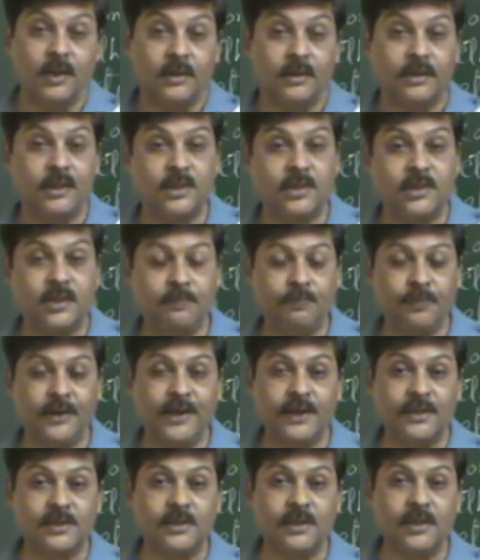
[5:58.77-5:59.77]
The ship
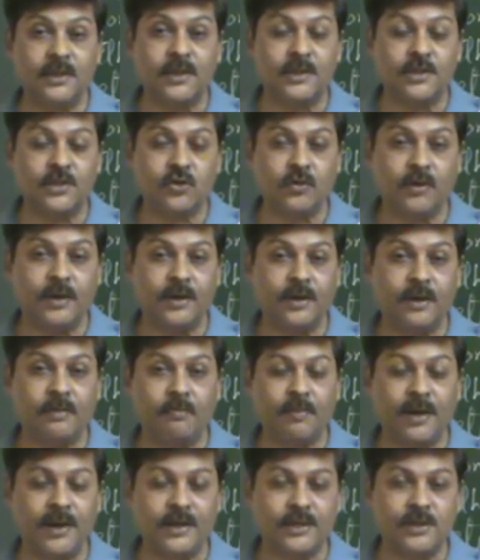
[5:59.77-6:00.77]
gets destroyed
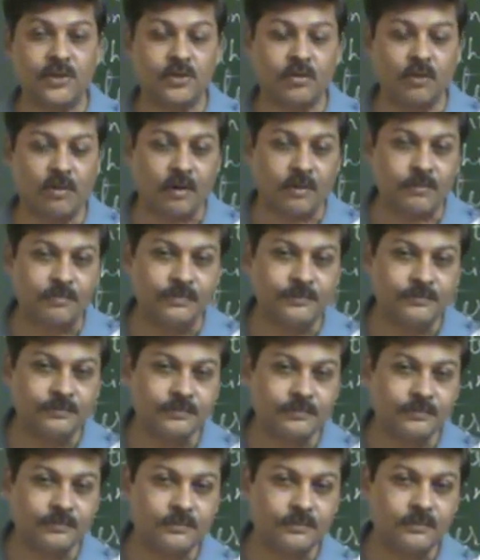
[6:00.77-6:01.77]
by a storm.
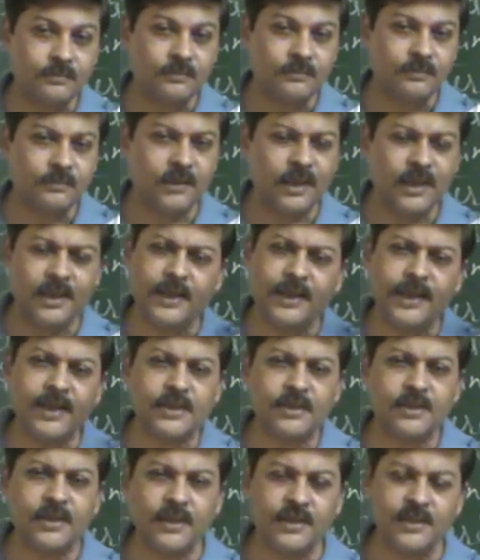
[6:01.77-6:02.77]
It
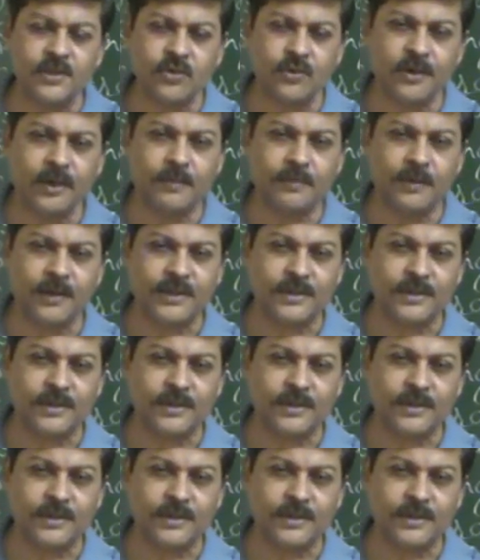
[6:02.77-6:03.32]
gets destroyed by a